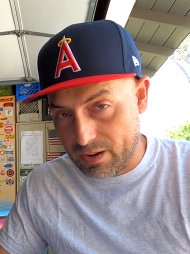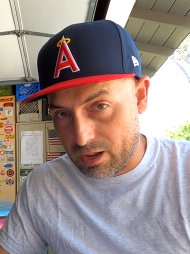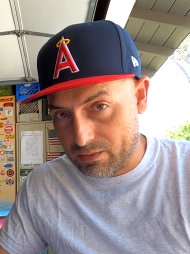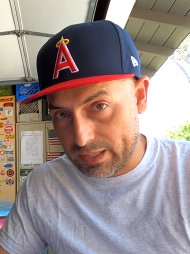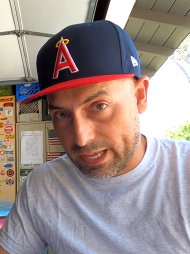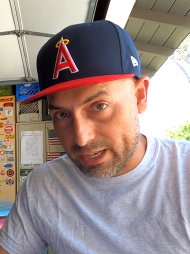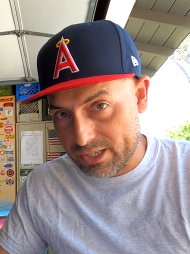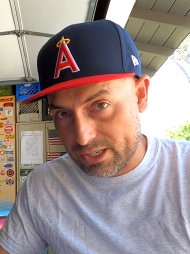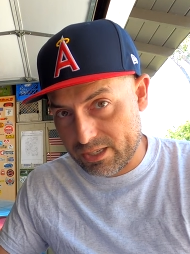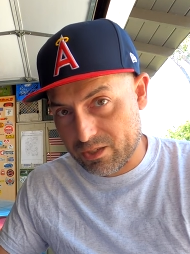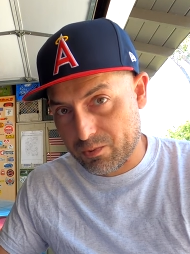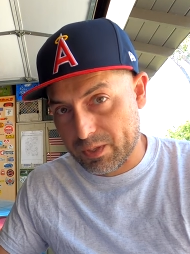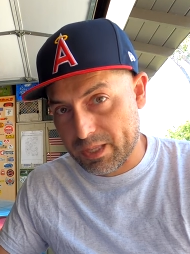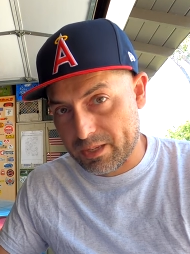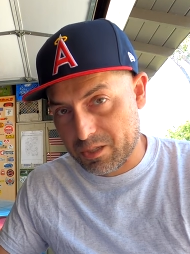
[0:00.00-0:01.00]
your valve lash
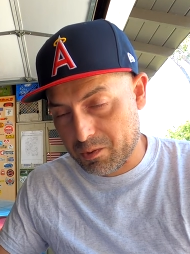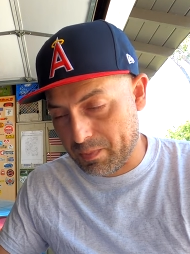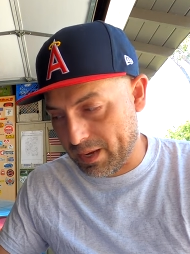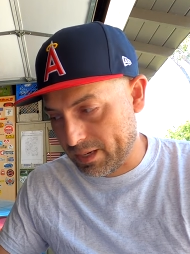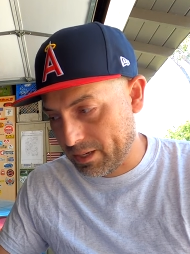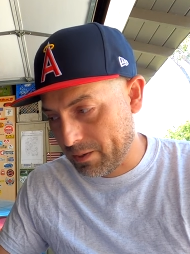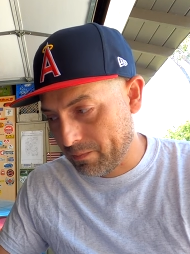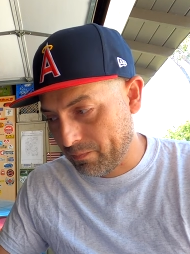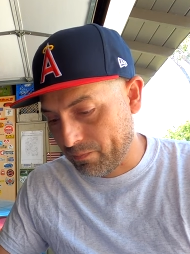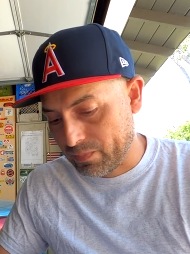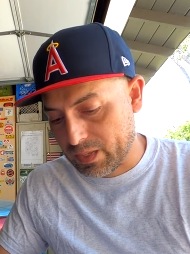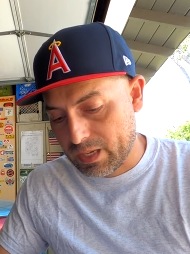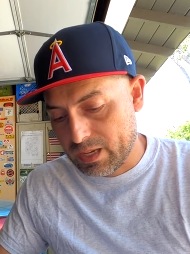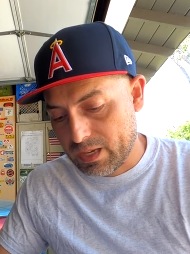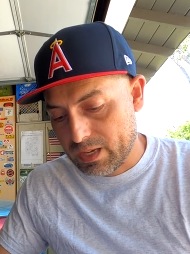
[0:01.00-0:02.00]
is within spec.
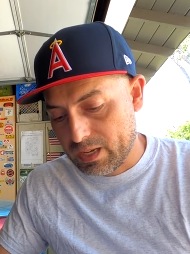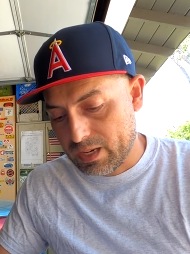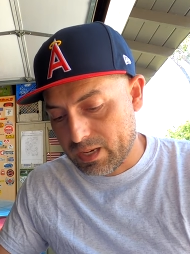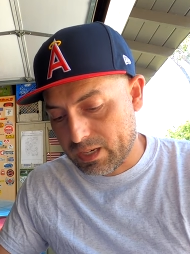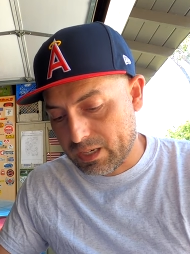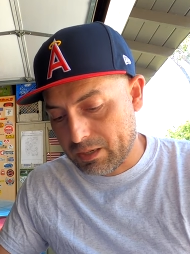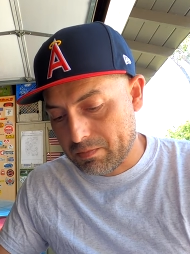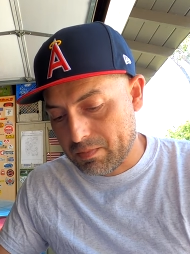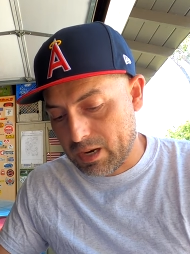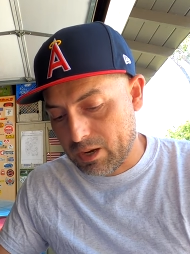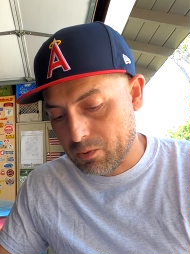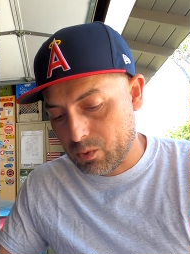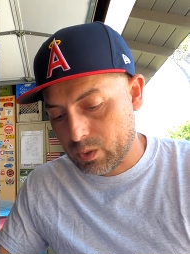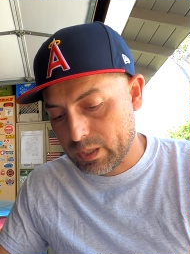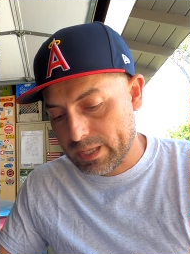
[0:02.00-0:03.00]

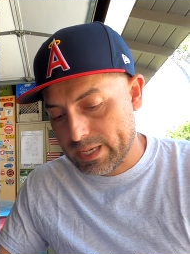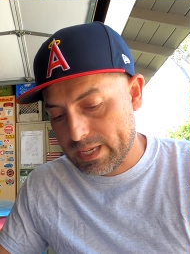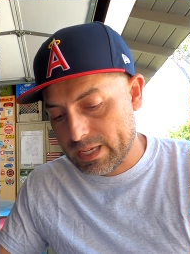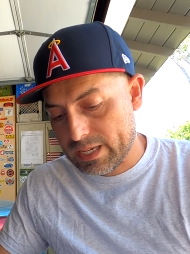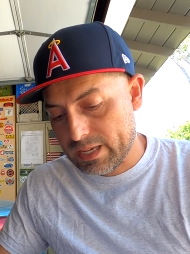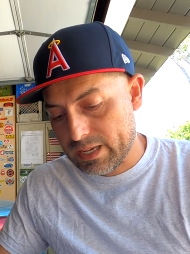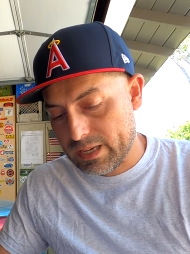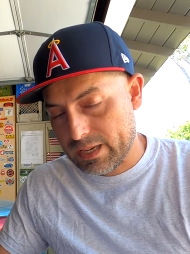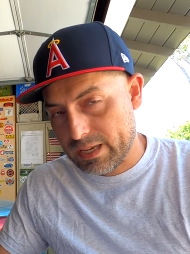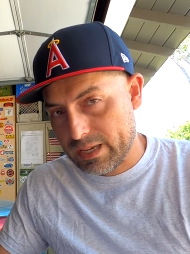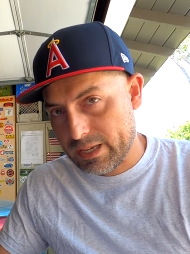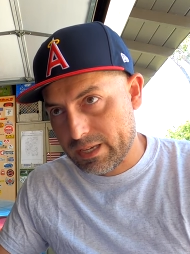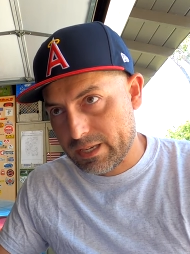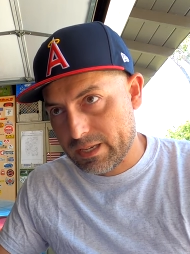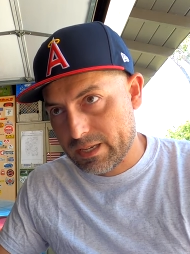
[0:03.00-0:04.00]
I will link
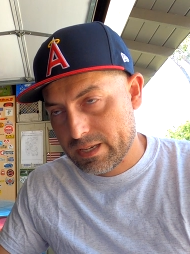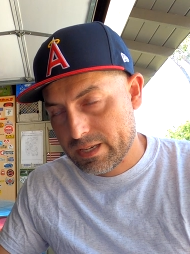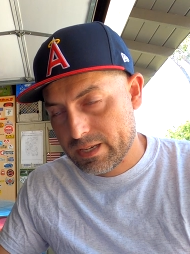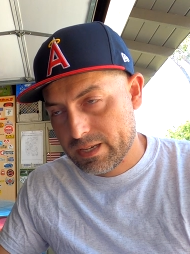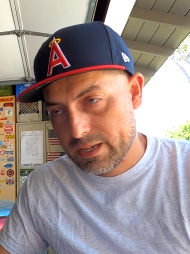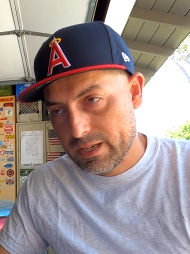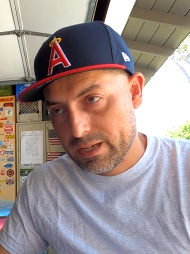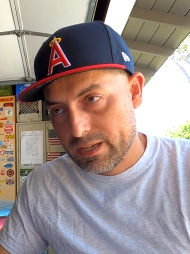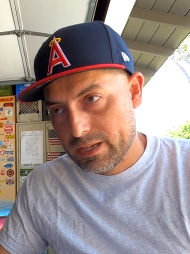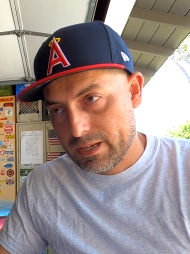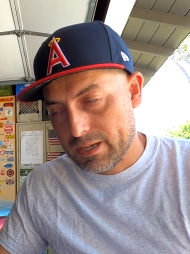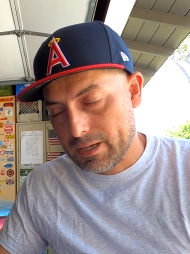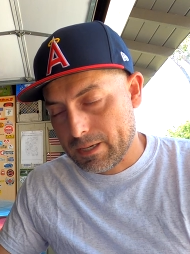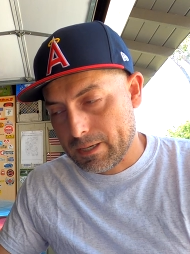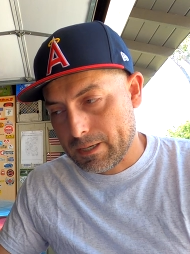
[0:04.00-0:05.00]
a
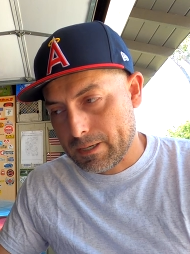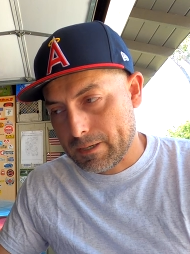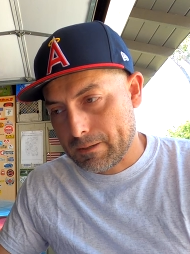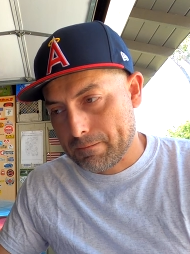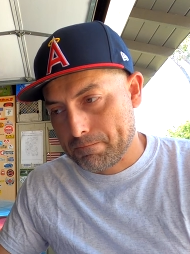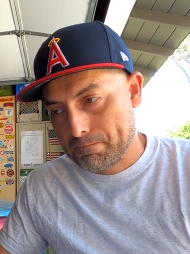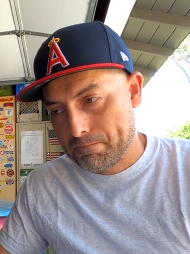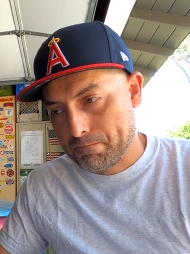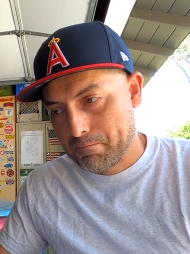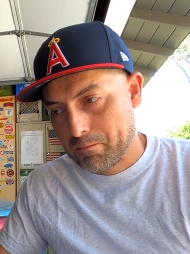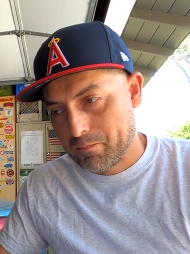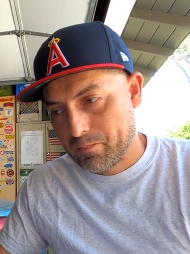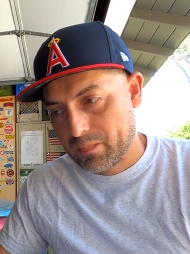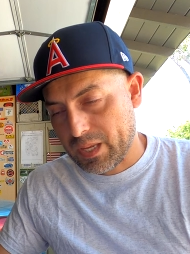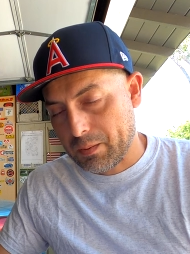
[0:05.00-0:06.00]

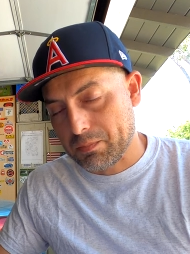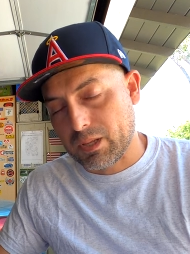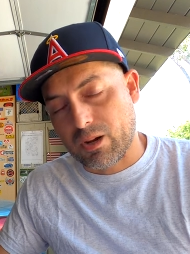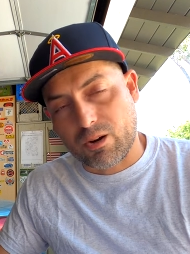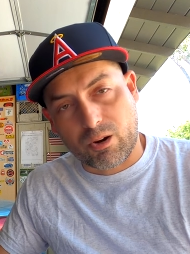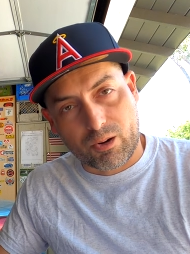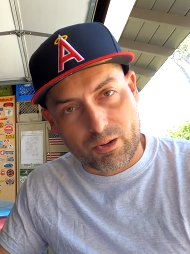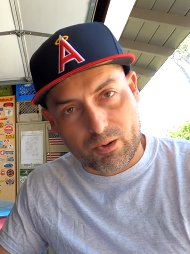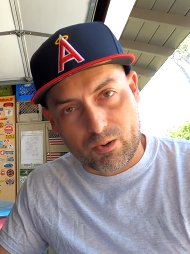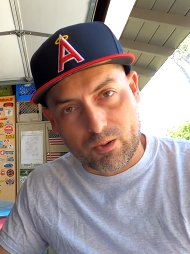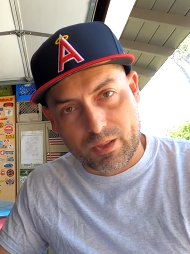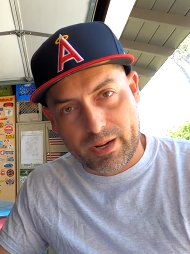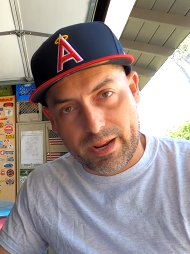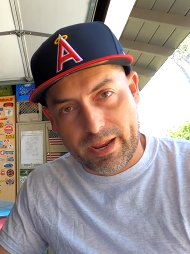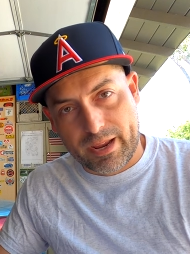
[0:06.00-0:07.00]
blog
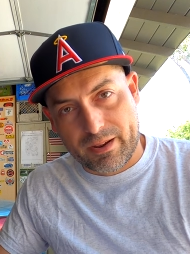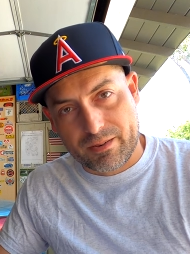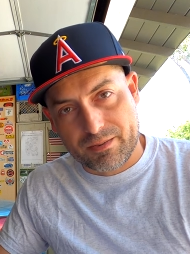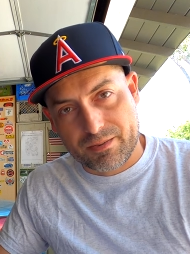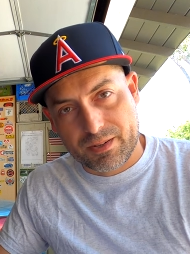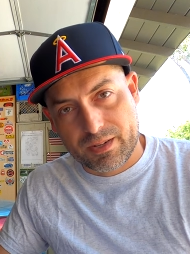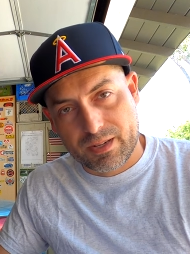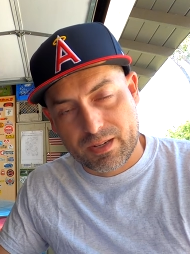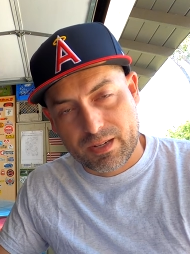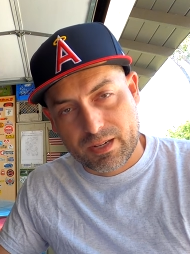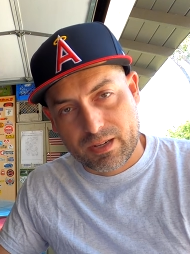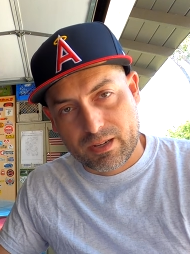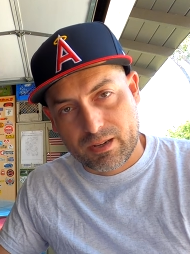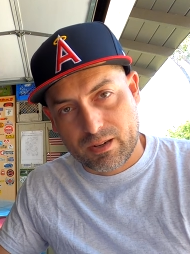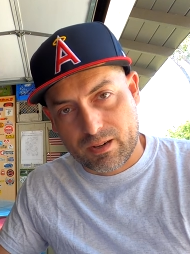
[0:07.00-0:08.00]
article that I have
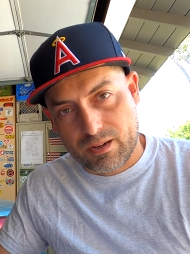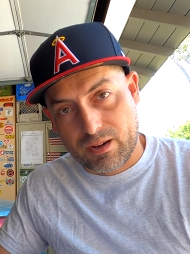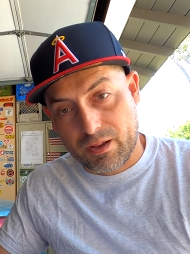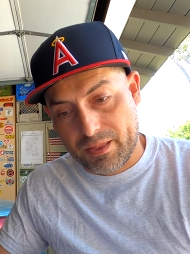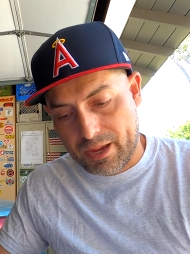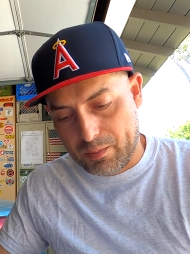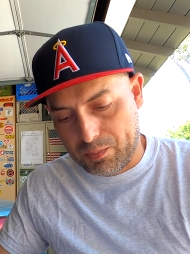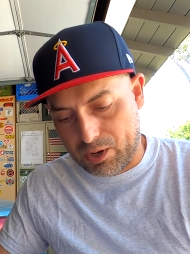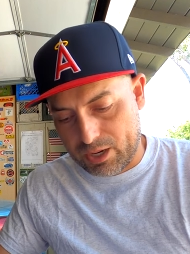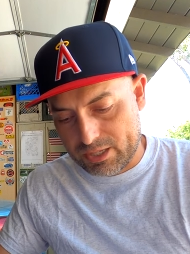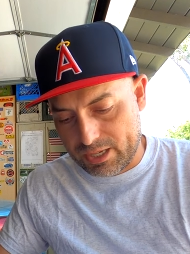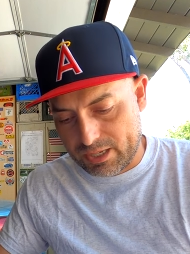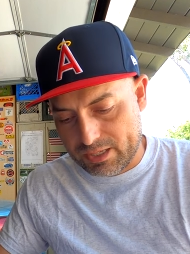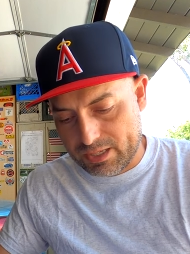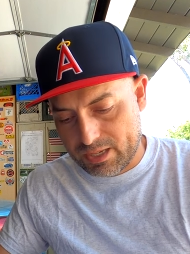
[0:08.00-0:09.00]
on that
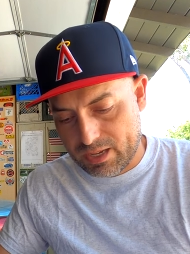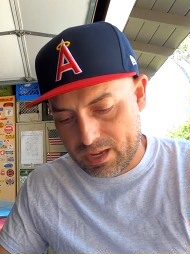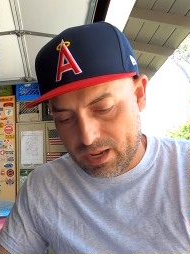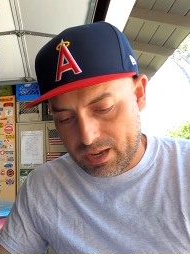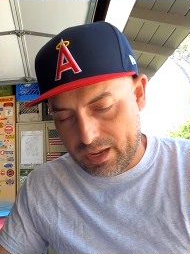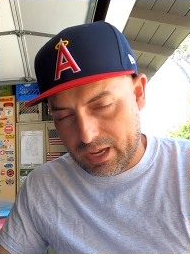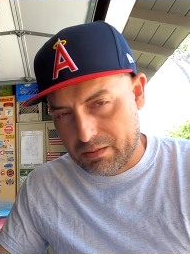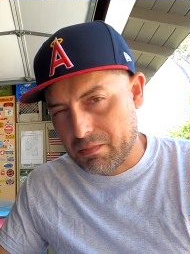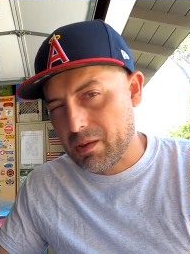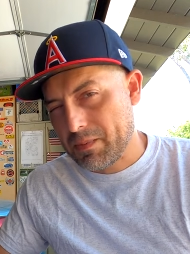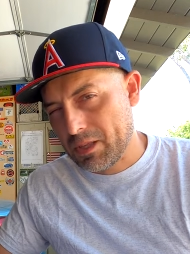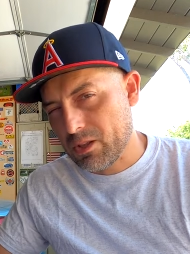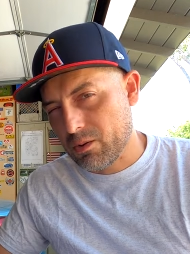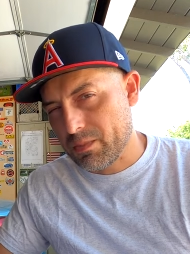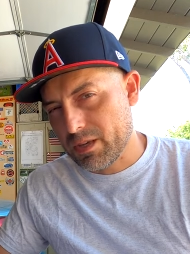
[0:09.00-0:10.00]
process, and
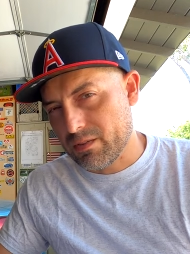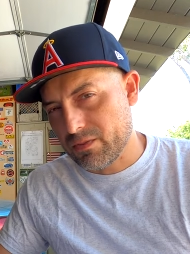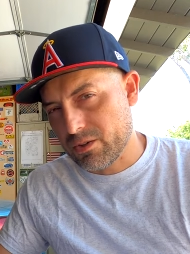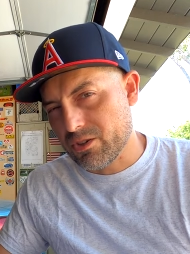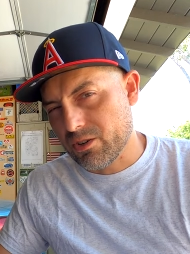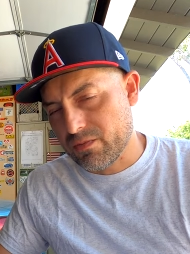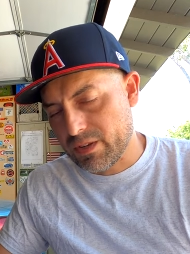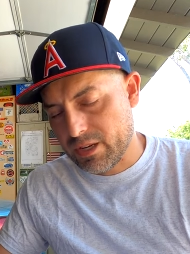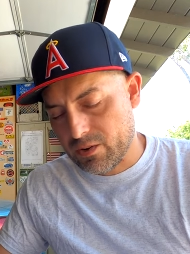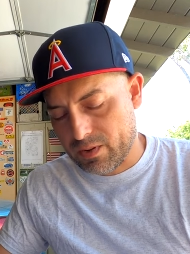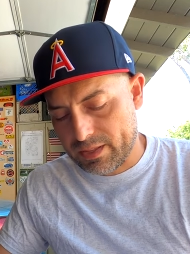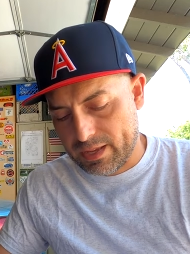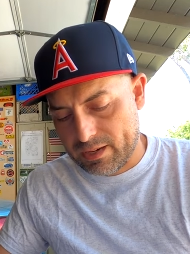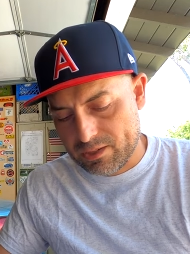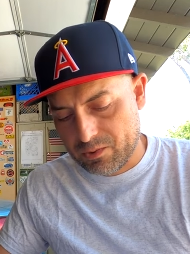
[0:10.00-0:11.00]
maybe there'll be a future video
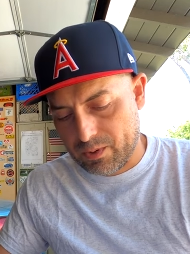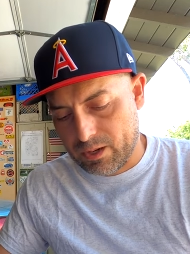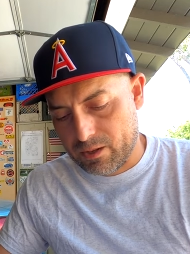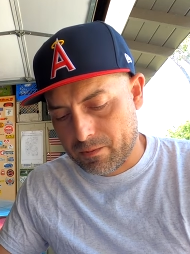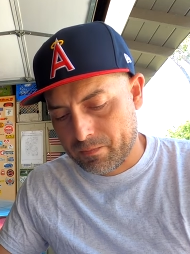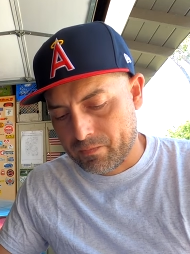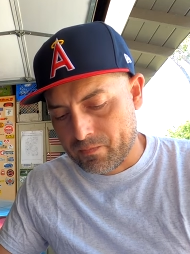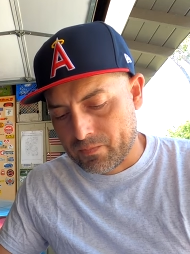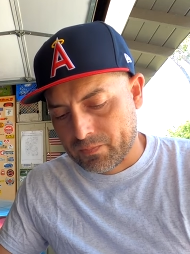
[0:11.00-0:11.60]
on that as well.